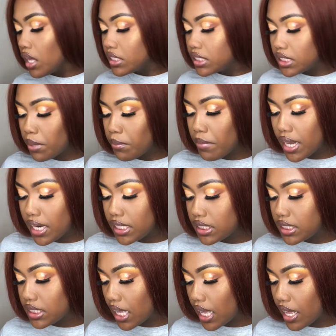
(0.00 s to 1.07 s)
Somebody
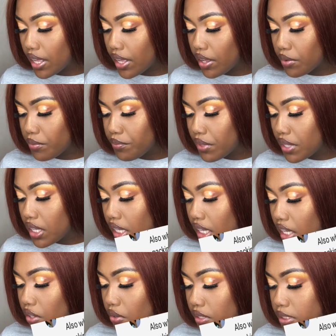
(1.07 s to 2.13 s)
said,
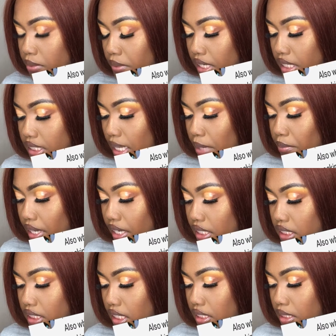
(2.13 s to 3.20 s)
can you explain the type of
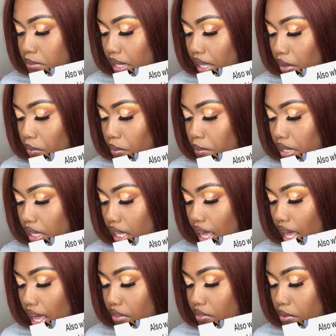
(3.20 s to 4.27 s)
hairstyles black women can
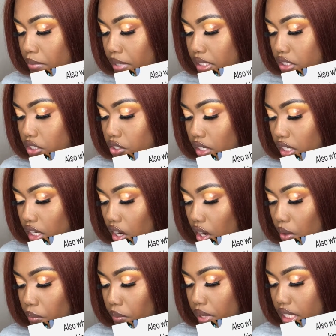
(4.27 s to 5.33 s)
have in basic training?
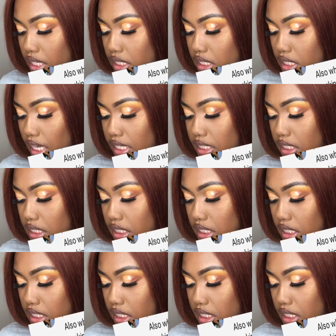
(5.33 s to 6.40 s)
Are wigs /
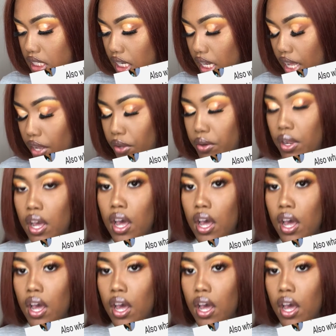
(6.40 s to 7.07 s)
extensions allowed?